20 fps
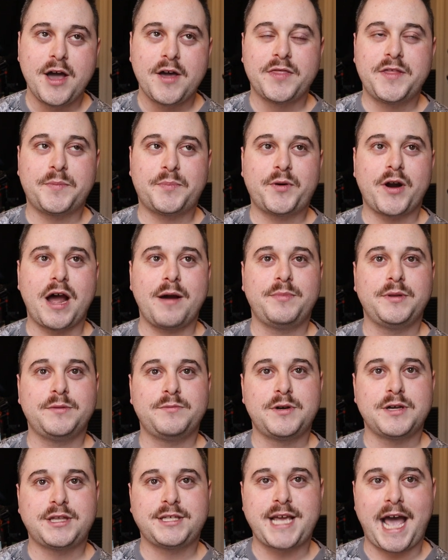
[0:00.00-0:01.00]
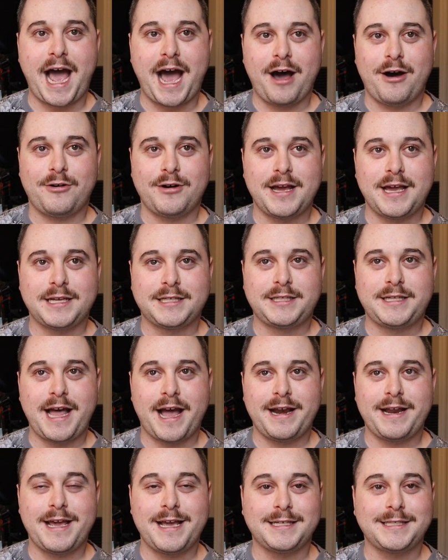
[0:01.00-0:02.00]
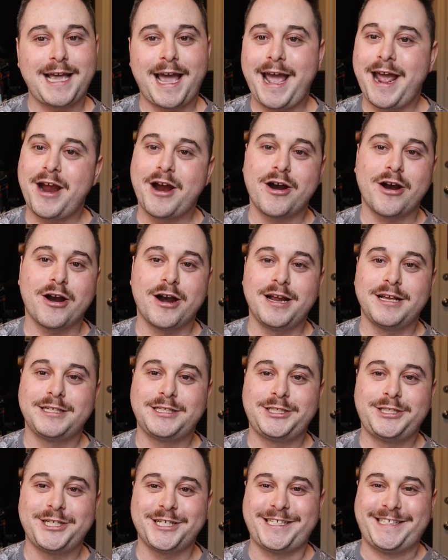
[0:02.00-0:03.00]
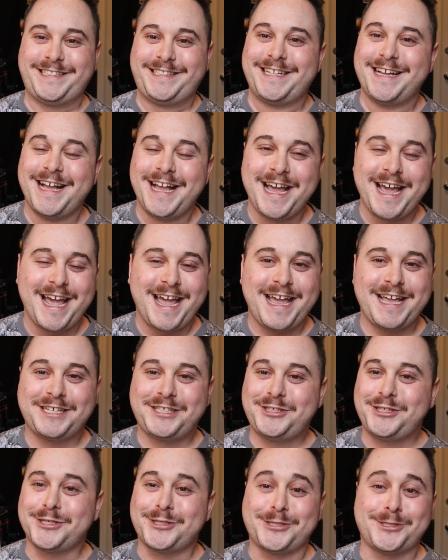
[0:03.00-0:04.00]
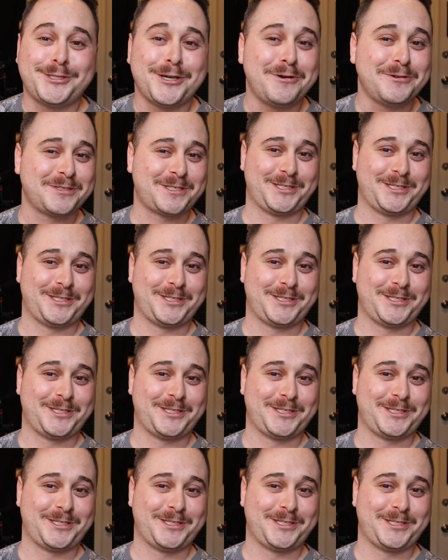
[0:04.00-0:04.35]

The problem with Tao is that his hair is just so